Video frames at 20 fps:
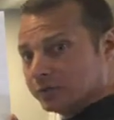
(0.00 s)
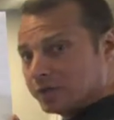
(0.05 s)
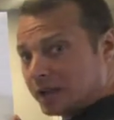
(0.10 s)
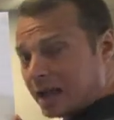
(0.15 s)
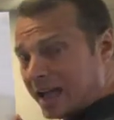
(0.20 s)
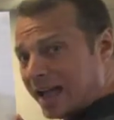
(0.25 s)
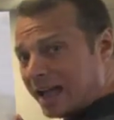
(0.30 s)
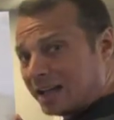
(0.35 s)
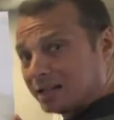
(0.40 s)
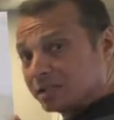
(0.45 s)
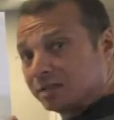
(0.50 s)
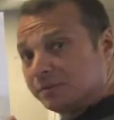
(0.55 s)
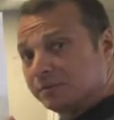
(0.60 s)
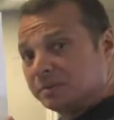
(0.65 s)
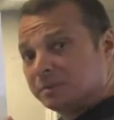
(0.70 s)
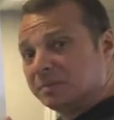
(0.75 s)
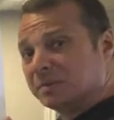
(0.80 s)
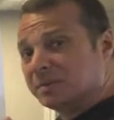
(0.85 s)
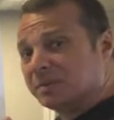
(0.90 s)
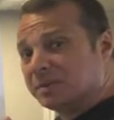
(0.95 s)
and I ask
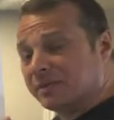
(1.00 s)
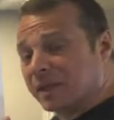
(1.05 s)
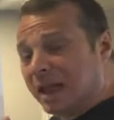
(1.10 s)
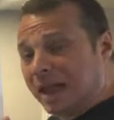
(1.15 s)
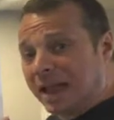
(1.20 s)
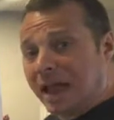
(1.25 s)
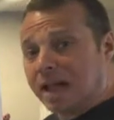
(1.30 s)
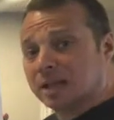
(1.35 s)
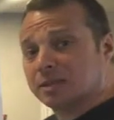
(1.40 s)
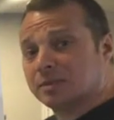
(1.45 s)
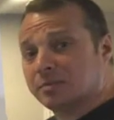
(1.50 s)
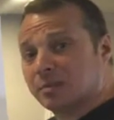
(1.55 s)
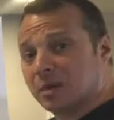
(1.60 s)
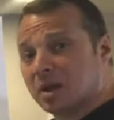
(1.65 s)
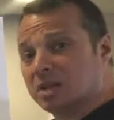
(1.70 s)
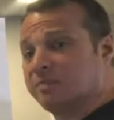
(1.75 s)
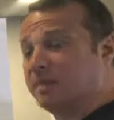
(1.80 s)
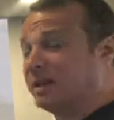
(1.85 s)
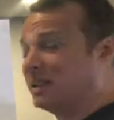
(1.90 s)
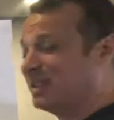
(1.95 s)
the
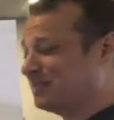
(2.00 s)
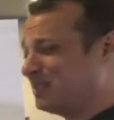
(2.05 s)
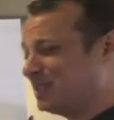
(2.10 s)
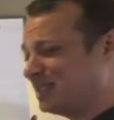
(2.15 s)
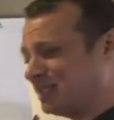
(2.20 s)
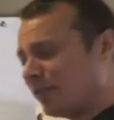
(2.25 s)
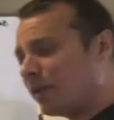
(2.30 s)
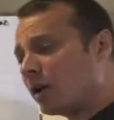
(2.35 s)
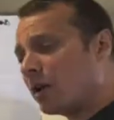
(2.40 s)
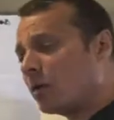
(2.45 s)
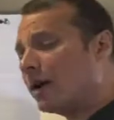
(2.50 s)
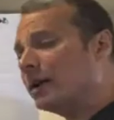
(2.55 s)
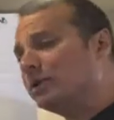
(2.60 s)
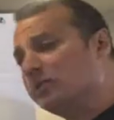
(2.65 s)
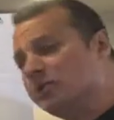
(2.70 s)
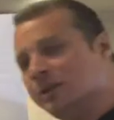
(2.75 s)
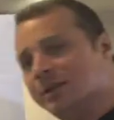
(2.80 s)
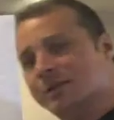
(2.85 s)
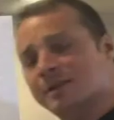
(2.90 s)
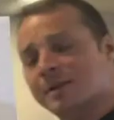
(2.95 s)
prospect specific
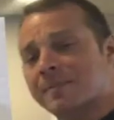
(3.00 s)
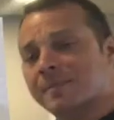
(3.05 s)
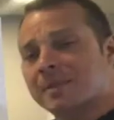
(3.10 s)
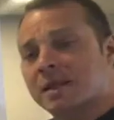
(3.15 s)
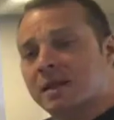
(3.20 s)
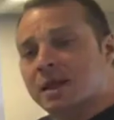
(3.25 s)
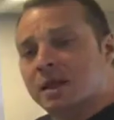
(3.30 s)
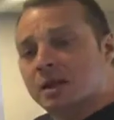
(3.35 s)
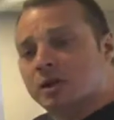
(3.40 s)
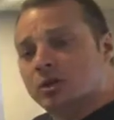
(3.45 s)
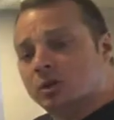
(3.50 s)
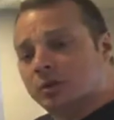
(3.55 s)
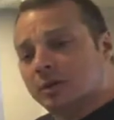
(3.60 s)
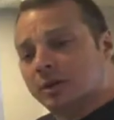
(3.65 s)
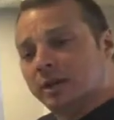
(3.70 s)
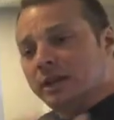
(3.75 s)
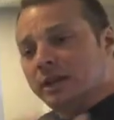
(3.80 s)
questions to really